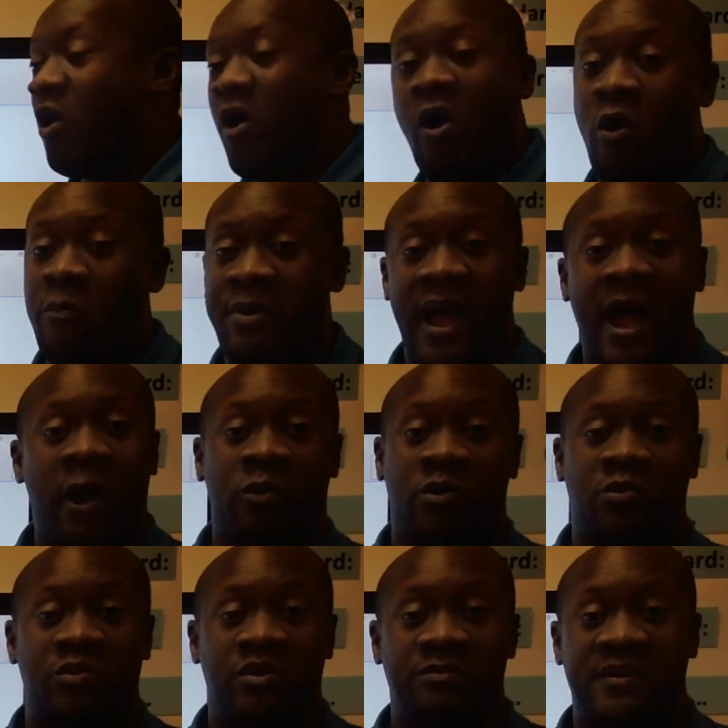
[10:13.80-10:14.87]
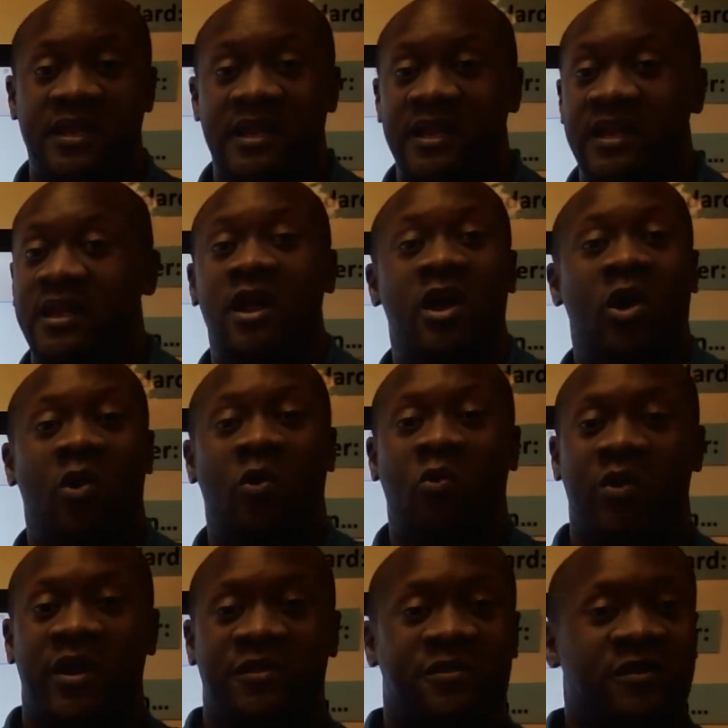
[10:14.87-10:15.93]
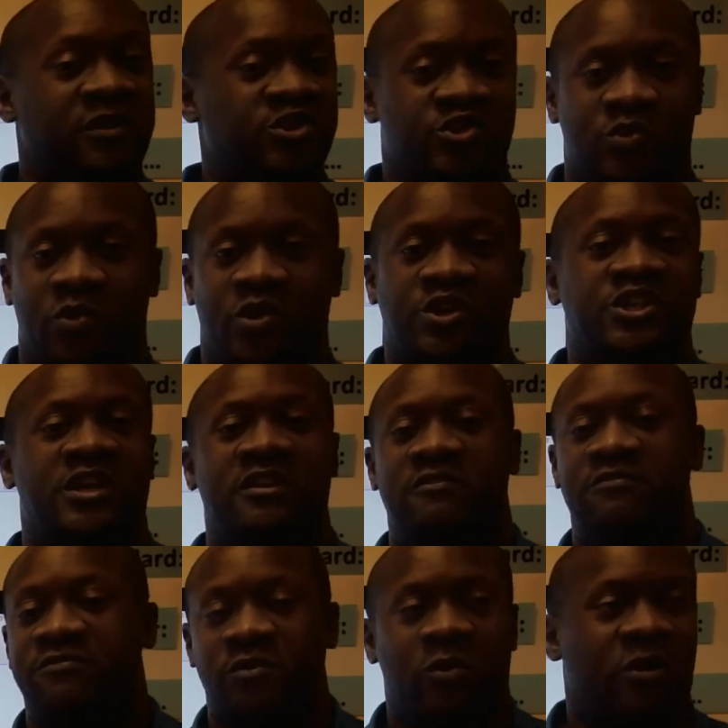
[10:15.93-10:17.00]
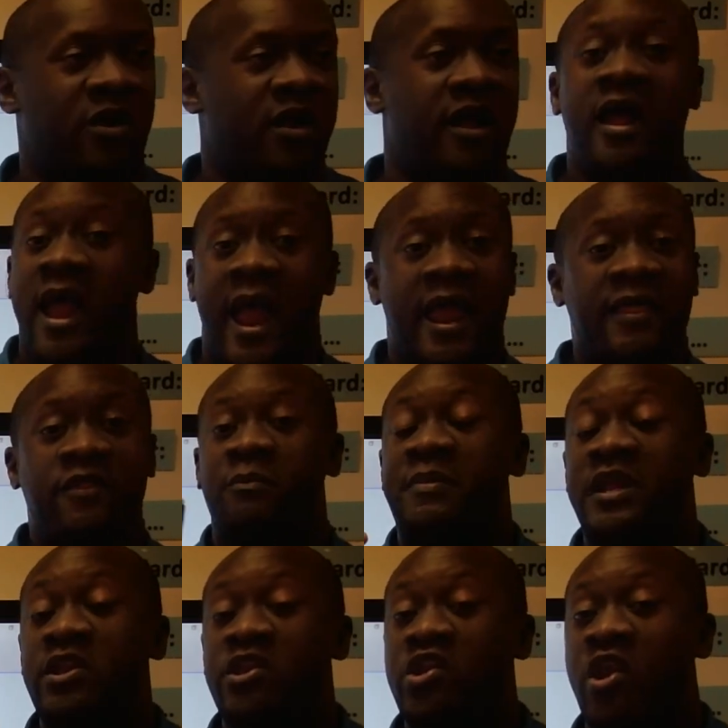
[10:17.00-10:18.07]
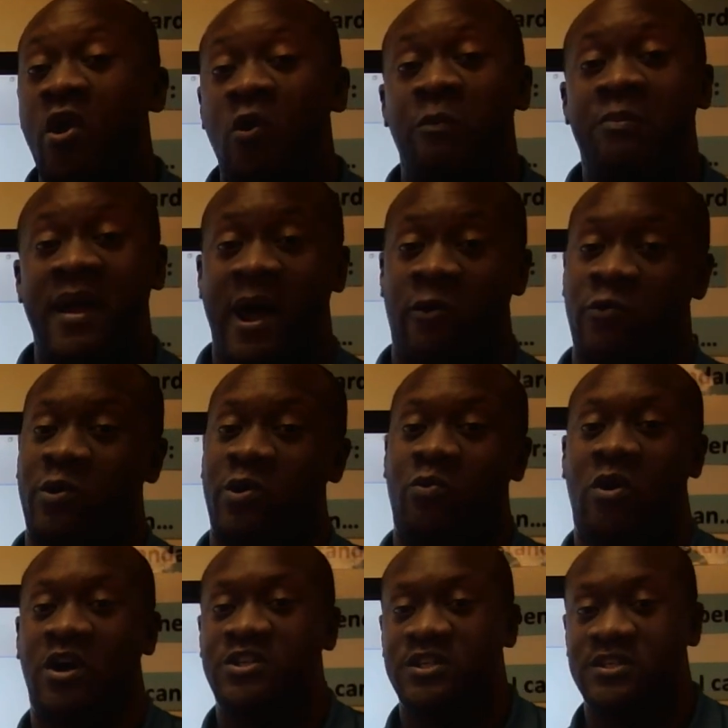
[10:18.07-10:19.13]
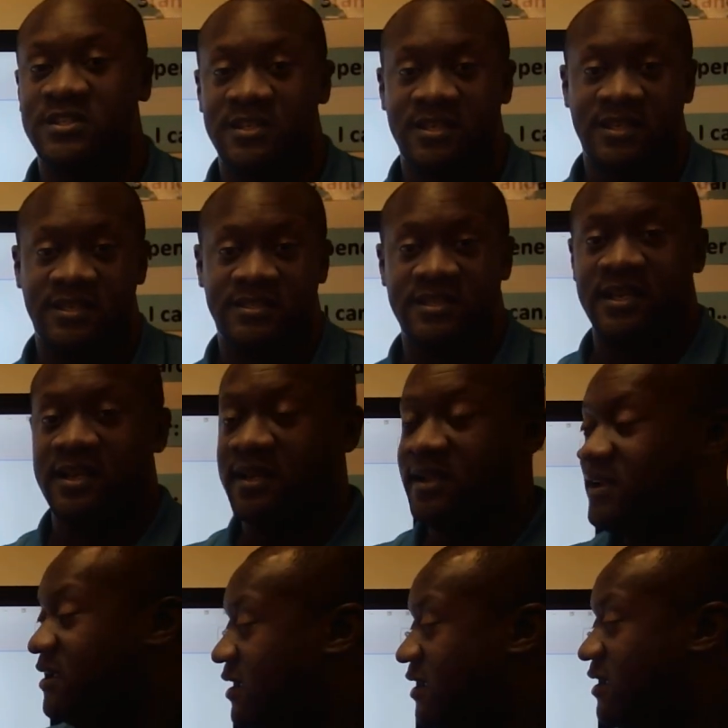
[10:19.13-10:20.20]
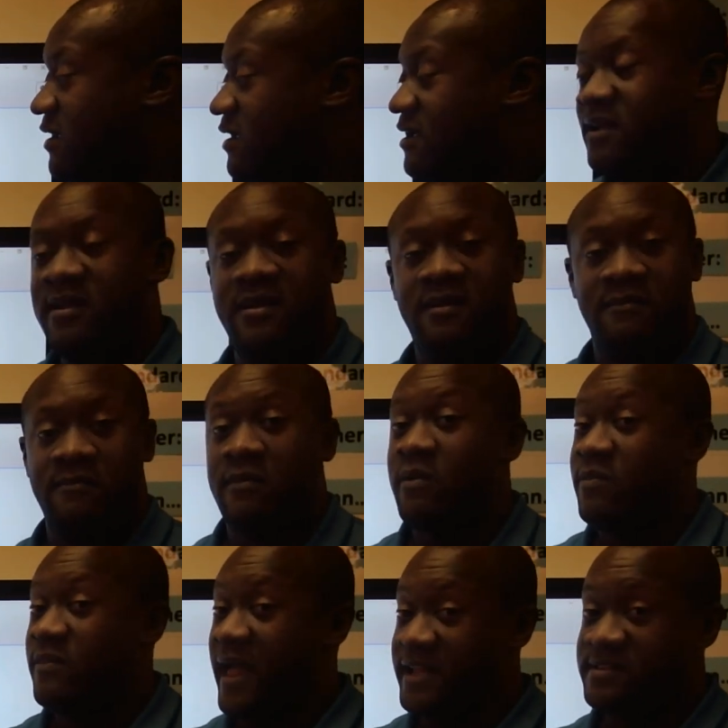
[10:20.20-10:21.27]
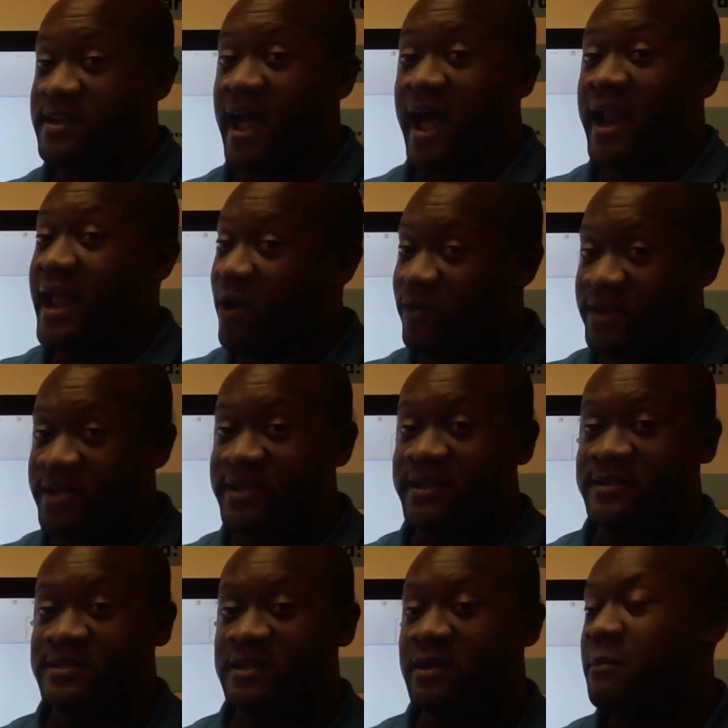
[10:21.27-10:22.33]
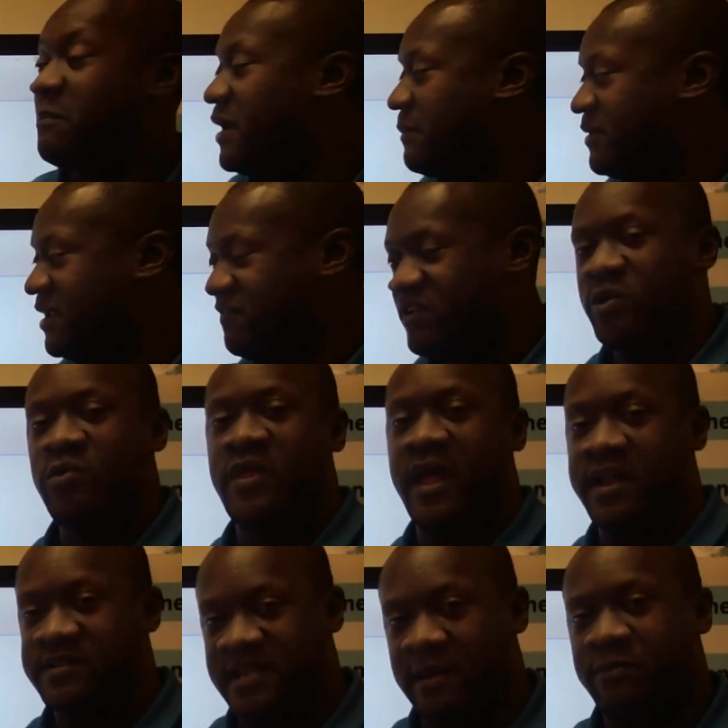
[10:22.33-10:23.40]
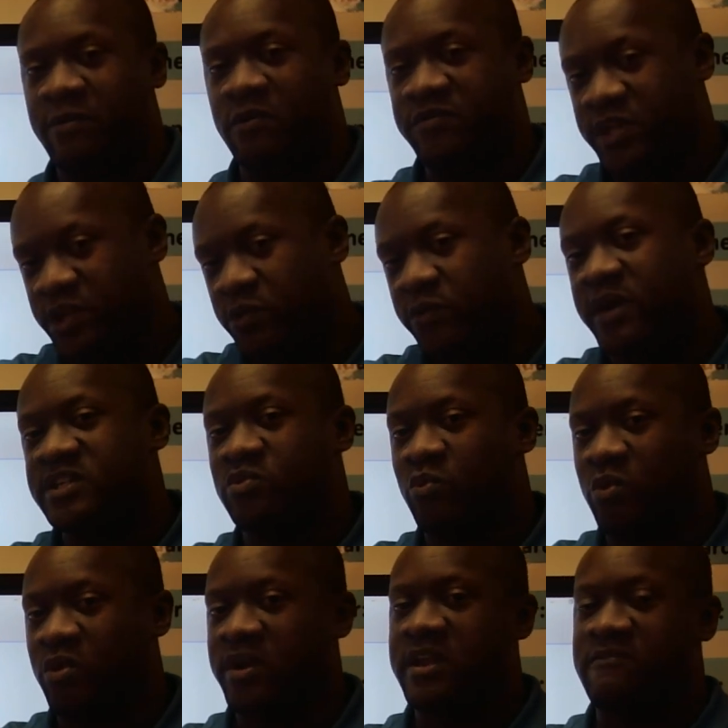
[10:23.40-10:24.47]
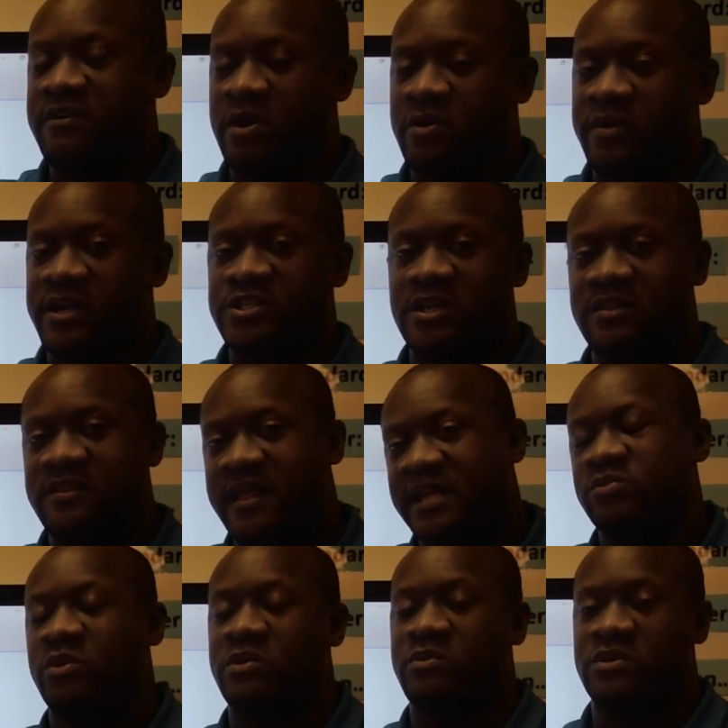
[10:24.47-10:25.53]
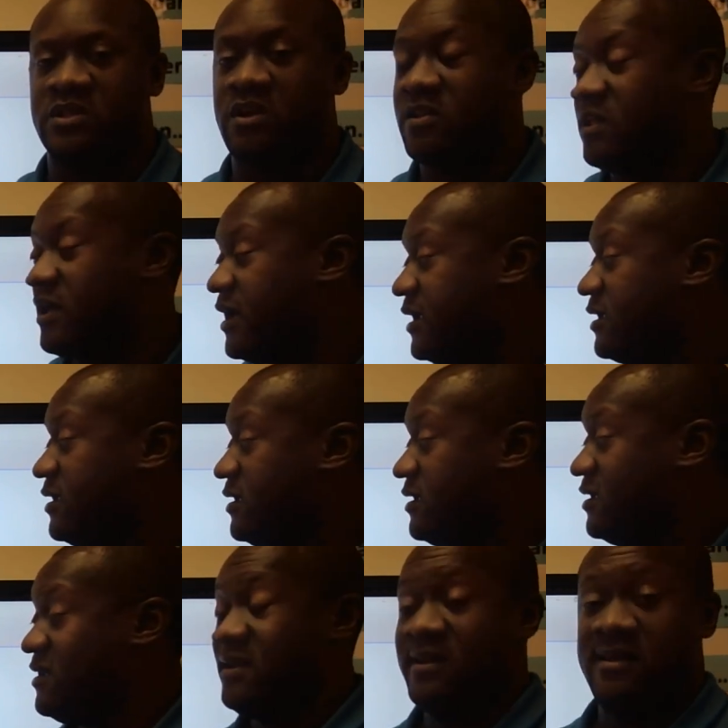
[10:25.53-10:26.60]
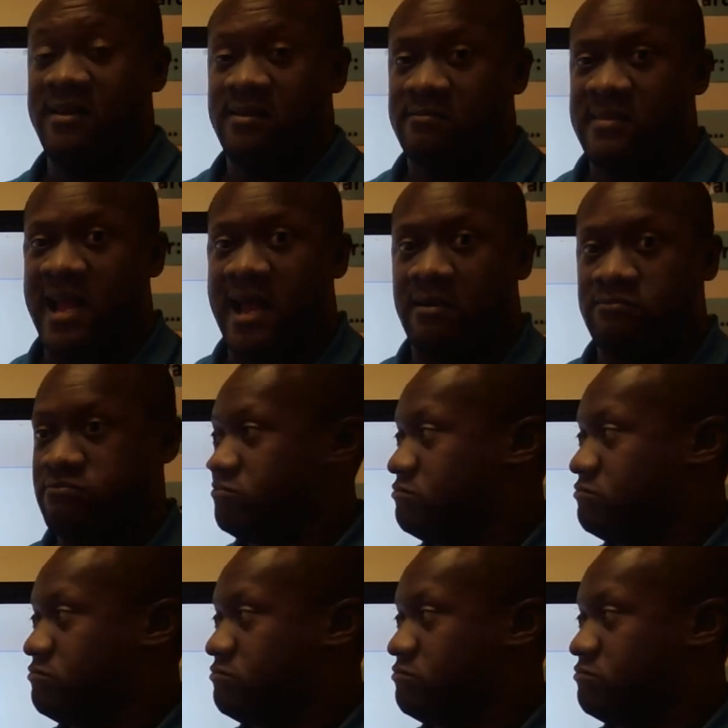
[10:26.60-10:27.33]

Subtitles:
All power would be with Georgia and Florida, and there'd be no power in Washington, D.C. That's not how it is, but I'm giving you that example. If the U.S. were a confederation, that's what it would look like. Now,